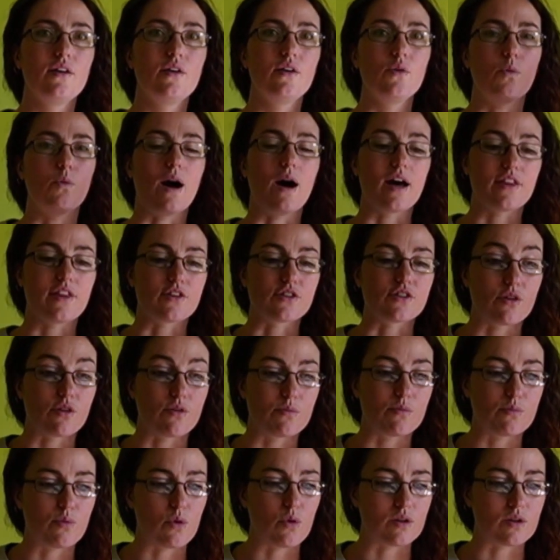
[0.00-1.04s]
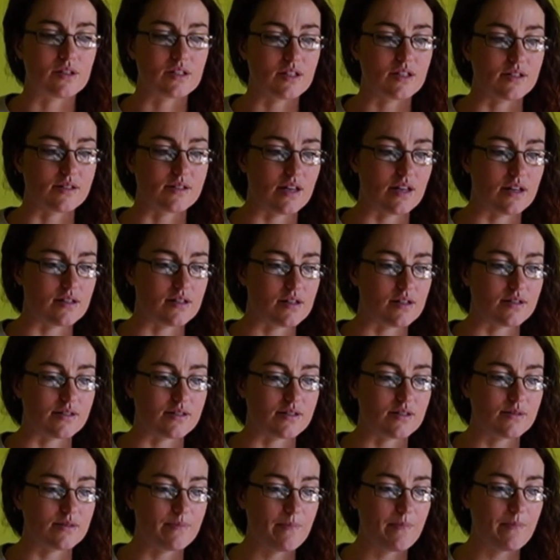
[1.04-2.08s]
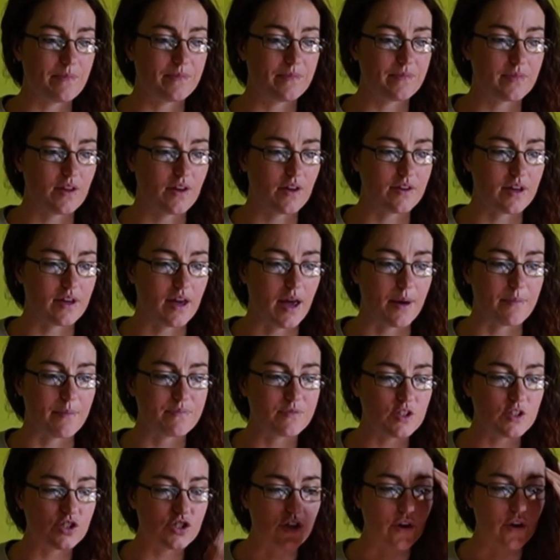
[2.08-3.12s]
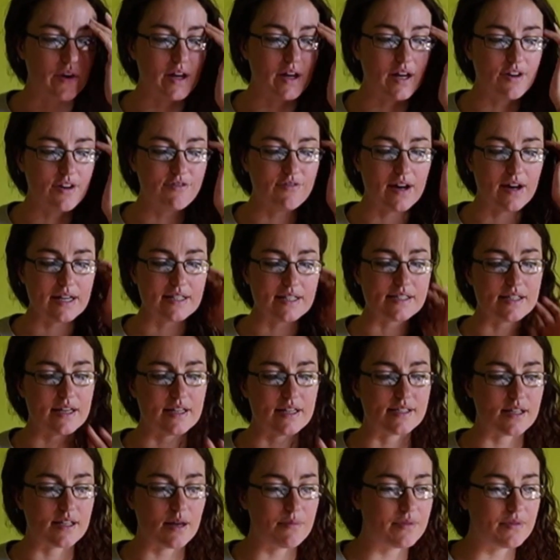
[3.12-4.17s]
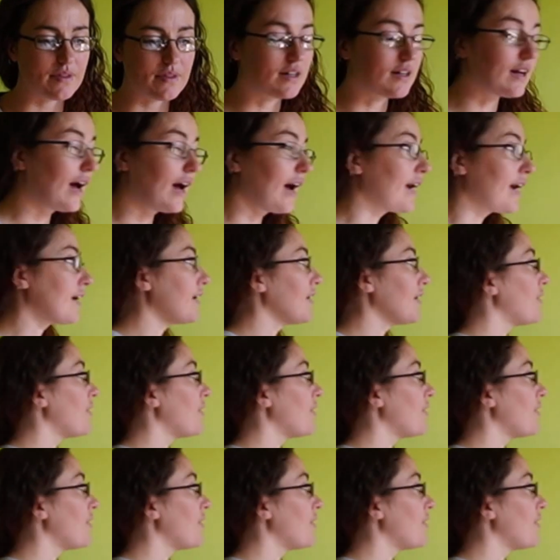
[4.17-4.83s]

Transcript: why they're so important in a sentence. Okay, so if I say something like,